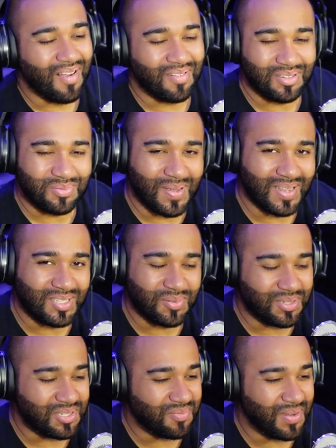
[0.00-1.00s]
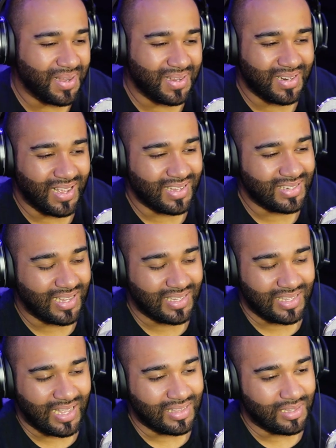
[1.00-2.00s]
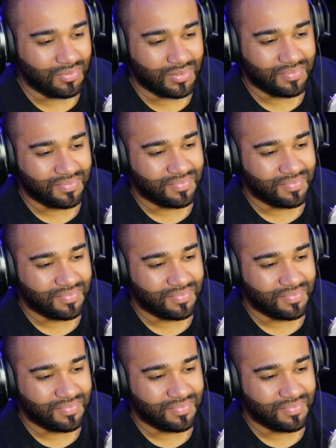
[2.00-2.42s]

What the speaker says: I was messing with you, man. I love it.